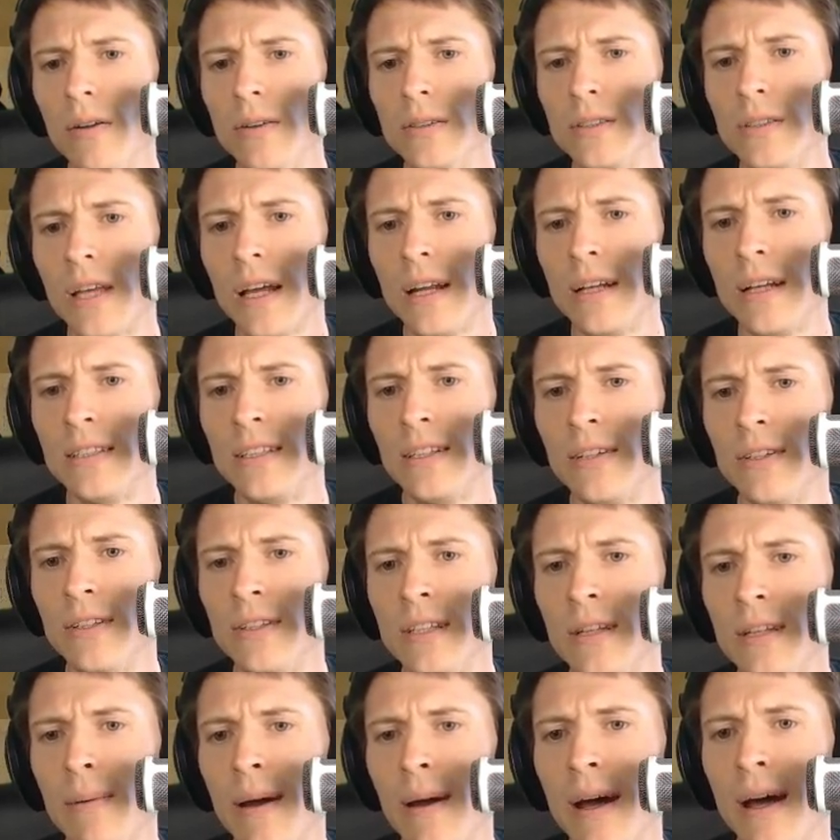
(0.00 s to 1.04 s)
this is getting
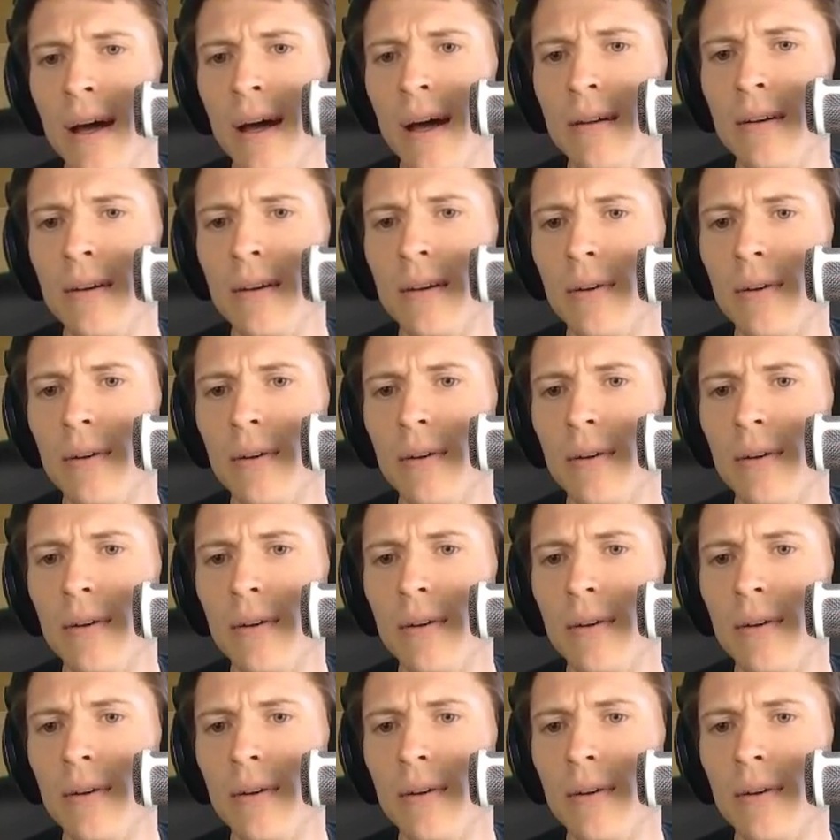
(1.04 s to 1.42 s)
seriously bad.